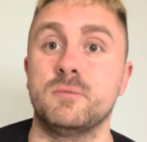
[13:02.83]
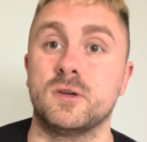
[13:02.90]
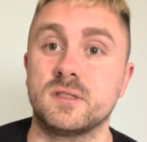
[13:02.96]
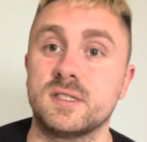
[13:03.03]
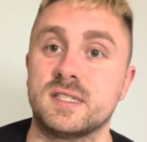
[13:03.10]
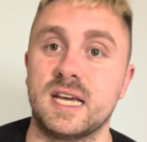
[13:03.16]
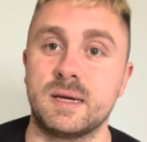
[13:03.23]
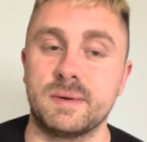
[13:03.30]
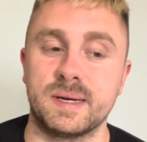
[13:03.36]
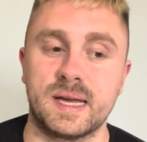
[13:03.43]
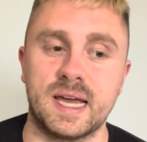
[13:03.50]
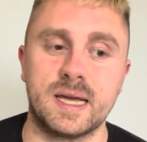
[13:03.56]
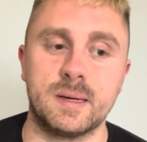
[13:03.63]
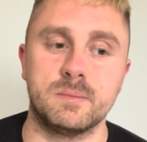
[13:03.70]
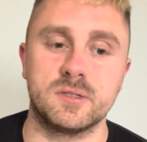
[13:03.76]
monster taming
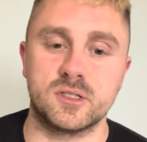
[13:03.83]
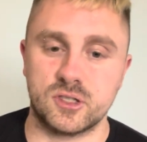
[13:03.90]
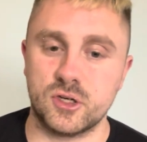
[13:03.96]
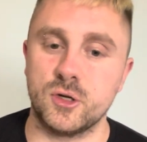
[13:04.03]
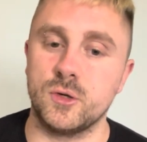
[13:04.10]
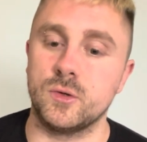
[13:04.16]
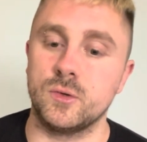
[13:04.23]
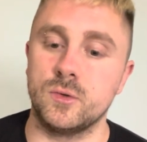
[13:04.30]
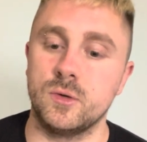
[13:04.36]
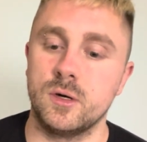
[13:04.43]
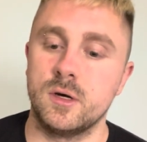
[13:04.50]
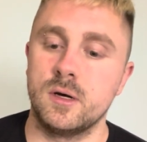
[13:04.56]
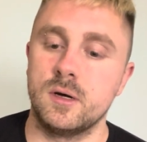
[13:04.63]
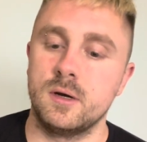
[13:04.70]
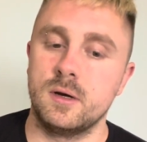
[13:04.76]
games, to
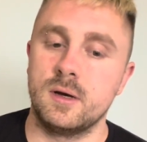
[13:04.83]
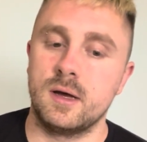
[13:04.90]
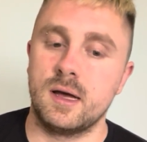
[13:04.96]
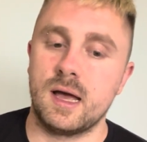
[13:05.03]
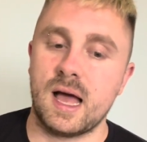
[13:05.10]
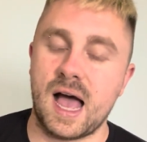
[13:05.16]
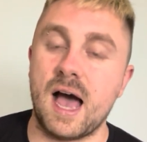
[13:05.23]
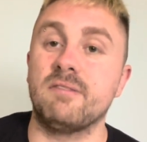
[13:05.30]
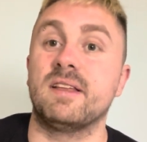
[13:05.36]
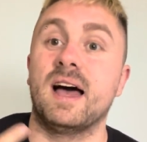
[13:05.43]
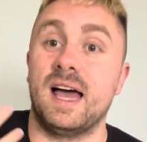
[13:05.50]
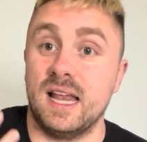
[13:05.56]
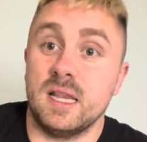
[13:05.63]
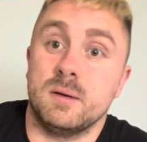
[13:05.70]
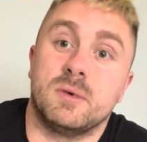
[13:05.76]
have that
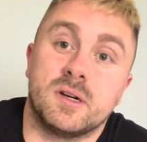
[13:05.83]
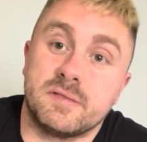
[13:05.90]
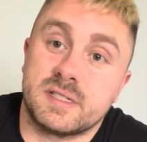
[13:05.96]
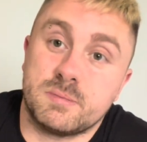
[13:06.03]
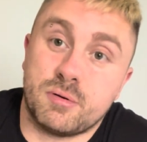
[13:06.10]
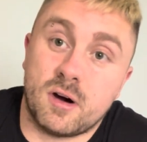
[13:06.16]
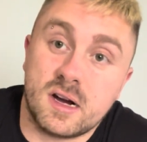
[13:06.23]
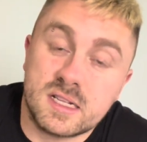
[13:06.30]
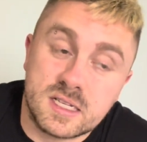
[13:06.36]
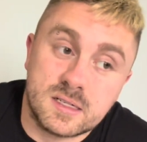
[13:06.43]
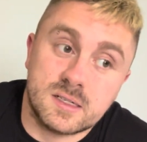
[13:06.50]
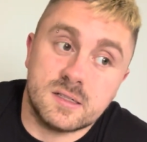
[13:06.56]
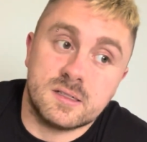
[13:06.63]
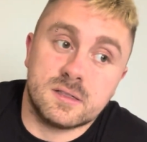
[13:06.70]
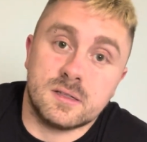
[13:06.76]
element of surprise
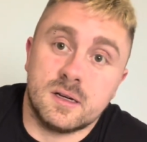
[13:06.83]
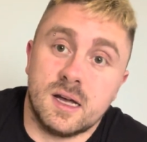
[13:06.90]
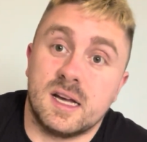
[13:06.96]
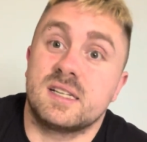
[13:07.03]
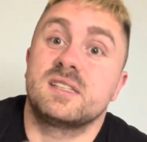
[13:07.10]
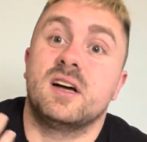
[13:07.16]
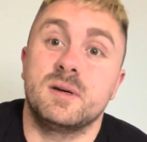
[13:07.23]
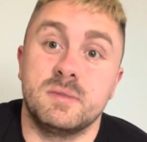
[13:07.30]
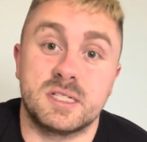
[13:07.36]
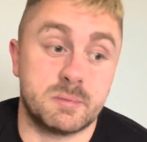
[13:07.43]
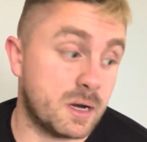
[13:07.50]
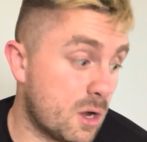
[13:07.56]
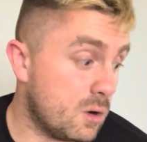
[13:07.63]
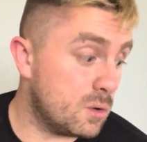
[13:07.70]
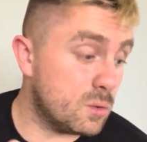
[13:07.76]
and excitement to
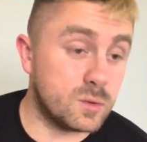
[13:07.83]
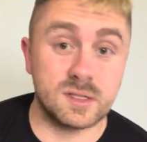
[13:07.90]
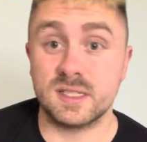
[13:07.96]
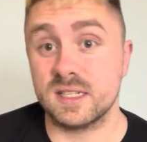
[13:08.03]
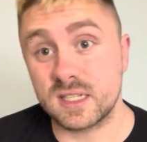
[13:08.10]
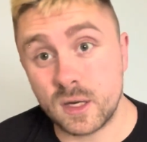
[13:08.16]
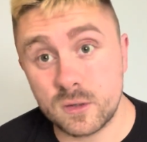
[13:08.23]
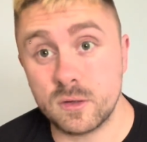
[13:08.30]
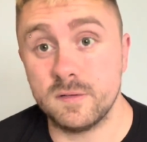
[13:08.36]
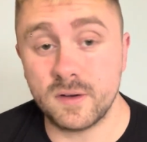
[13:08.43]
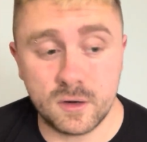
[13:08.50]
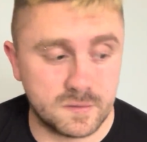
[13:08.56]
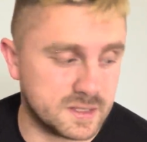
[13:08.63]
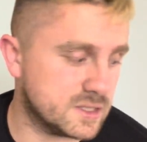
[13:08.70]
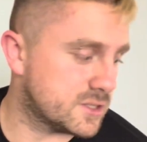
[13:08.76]
be like, what's this going to
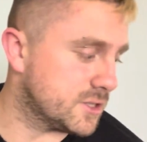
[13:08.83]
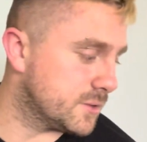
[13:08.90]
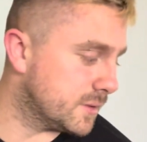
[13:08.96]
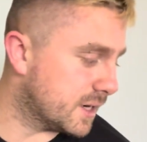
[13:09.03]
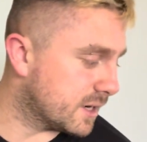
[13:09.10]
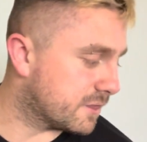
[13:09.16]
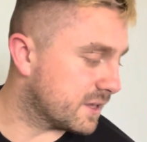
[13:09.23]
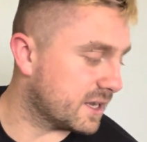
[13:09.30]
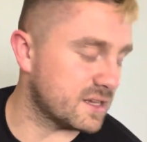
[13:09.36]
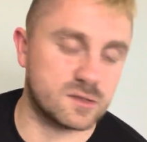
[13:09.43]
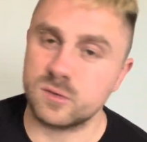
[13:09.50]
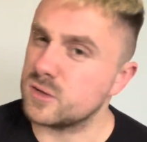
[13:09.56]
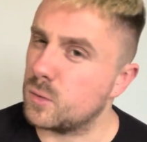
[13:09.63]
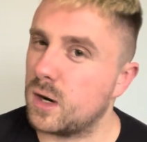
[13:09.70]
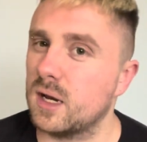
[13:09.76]
evolve into? And I think that's
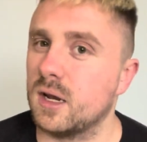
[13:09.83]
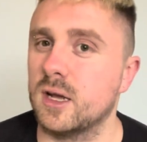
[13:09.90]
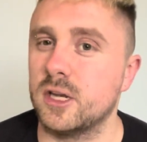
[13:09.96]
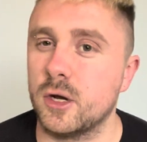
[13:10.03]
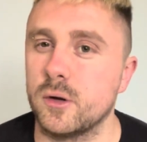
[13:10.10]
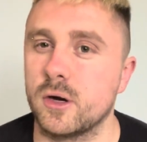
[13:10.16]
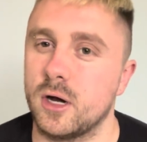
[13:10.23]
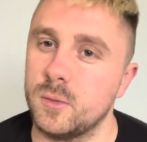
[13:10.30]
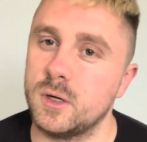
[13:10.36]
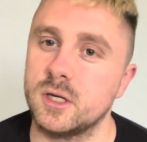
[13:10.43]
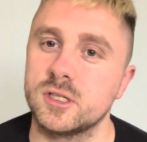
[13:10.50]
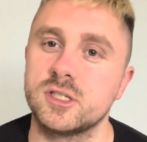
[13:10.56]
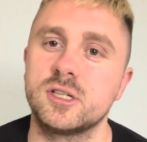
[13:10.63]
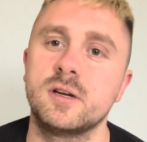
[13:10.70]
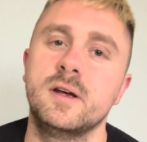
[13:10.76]
also why I like Yokai
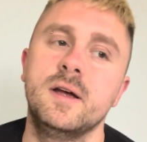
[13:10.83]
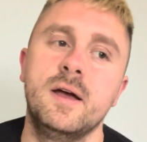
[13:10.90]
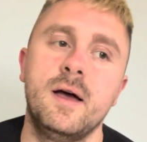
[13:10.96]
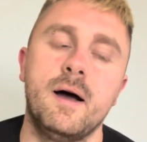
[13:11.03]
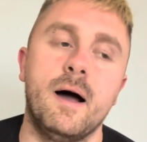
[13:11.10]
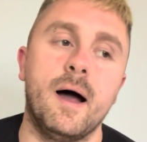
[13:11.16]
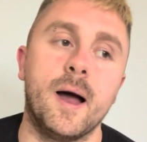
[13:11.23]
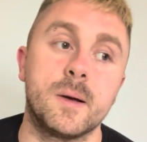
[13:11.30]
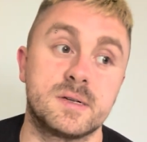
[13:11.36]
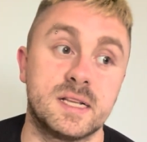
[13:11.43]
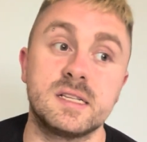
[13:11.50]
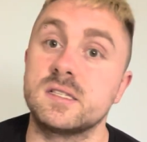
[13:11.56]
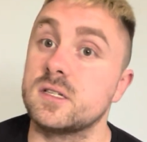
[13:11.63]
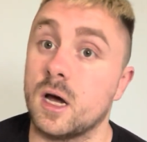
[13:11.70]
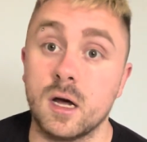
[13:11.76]
Watch, because
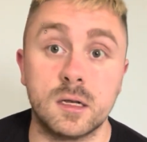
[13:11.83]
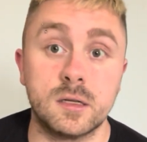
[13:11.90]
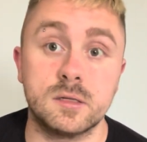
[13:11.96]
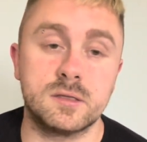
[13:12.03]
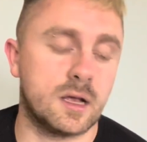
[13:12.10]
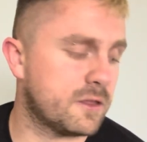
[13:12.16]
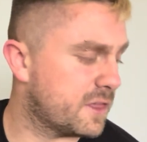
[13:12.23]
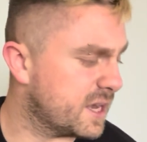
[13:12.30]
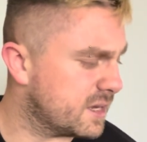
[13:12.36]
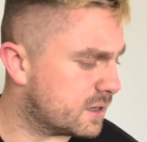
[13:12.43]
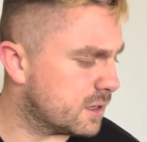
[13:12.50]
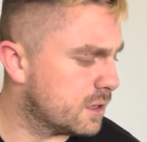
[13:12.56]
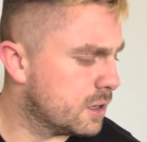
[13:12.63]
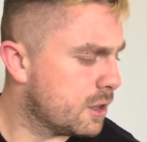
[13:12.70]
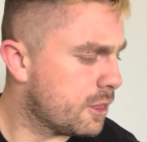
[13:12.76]
there's tons. I think
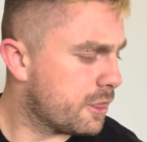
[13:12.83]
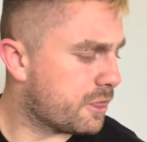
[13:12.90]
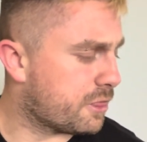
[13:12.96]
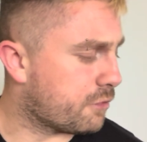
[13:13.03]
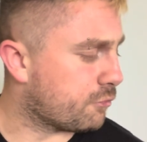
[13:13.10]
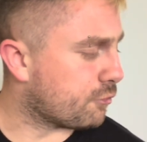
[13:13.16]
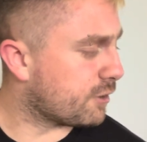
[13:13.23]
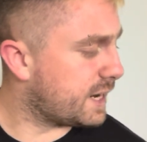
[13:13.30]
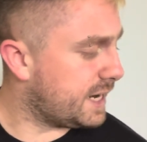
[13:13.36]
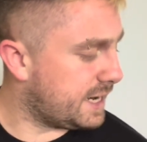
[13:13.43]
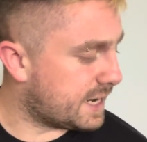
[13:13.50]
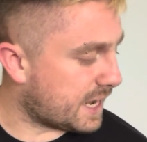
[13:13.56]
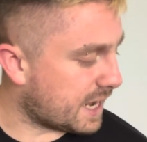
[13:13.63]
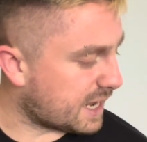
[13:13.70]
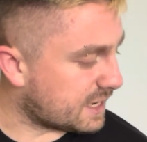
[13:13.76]
3
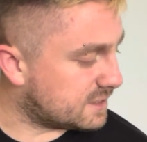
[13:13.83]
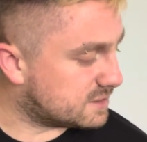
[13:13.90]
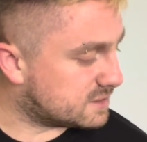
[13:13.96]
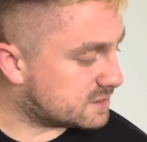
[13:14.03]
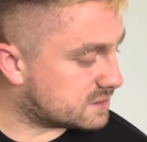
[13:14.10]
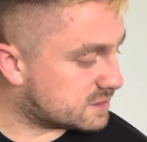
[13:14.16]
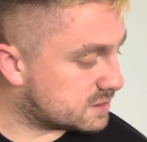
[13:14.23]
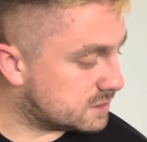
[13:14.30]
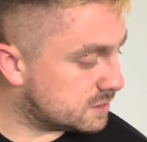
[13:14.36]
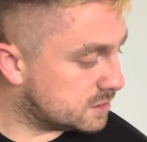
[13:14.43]
has